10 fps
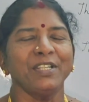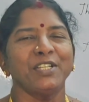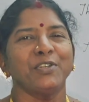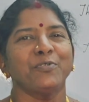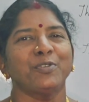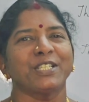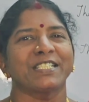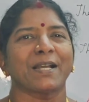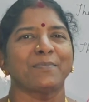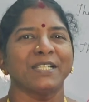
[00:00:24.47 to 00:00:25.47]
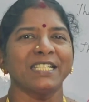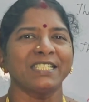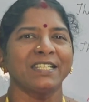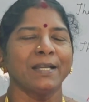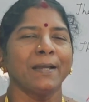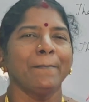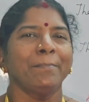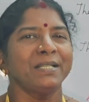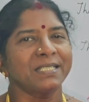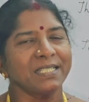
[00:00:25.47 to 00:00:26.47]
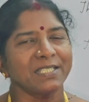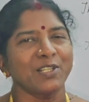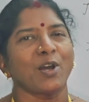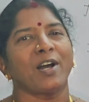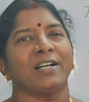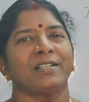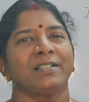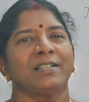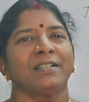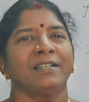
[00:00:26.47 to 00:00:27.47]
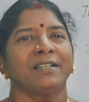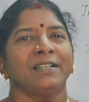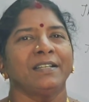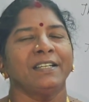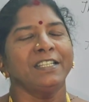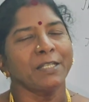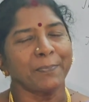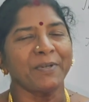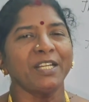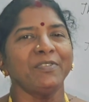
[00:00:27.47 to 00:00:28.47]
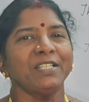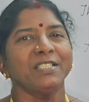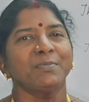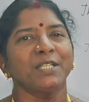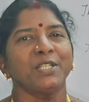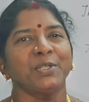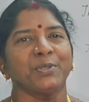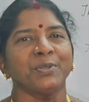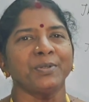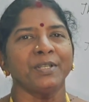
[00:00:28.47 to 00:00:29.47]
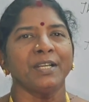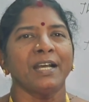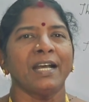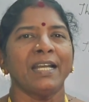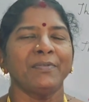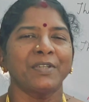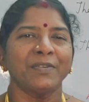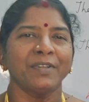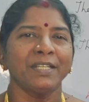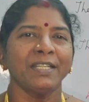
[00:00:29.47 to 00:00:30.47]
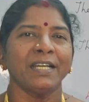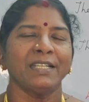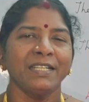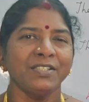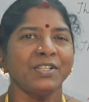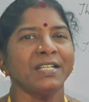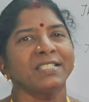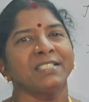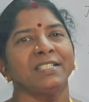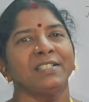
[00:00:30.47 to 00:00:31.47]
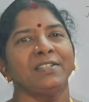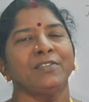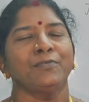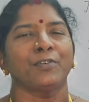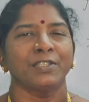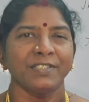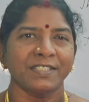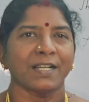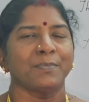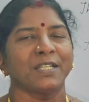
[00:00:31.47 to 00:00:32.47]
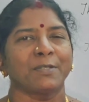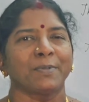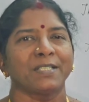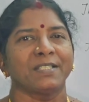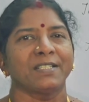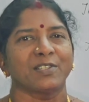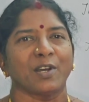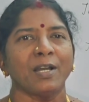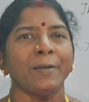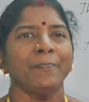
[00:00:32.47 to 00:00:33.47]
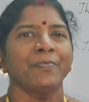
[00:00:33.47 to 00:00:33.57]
video for the subject Business Law. In the previous video, I have given an introduction for this subject Business Law.